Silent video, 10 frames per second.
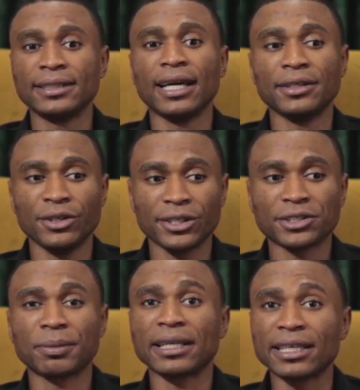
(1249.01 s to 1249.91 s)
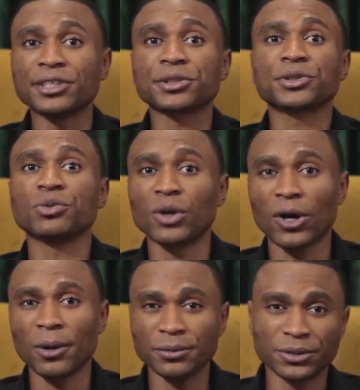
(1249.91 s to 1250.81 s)
that your expectations will
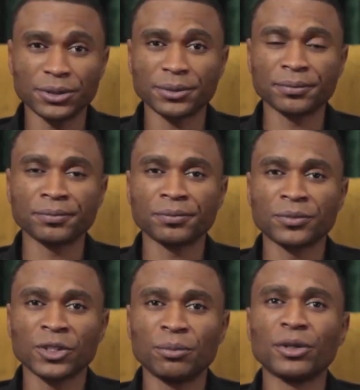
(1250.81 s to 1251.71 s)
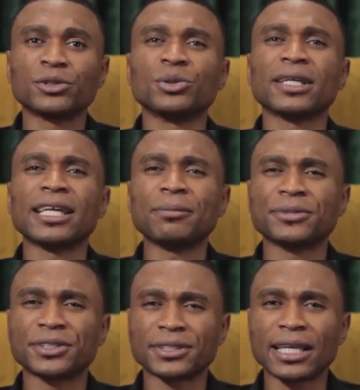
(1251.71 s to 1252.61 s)
come through, but to keep
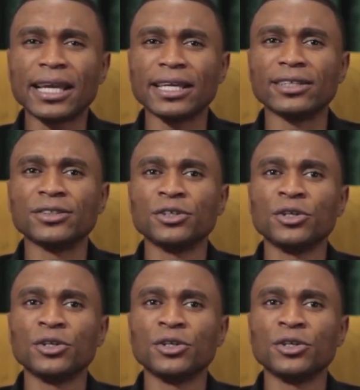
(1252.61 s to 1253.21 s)
staying